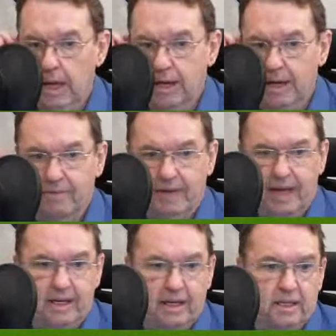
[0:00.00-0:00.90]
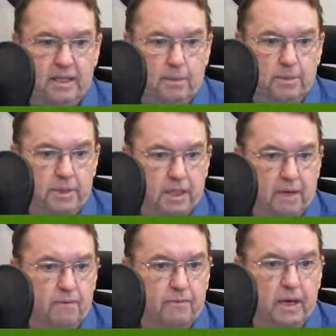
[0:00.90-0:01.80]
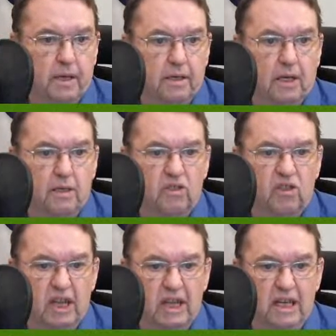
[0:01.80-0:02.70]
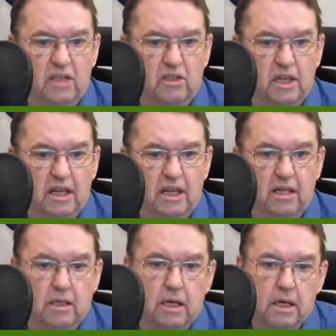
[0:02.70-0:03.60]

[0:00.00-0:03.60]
And I've added some stuff and changed and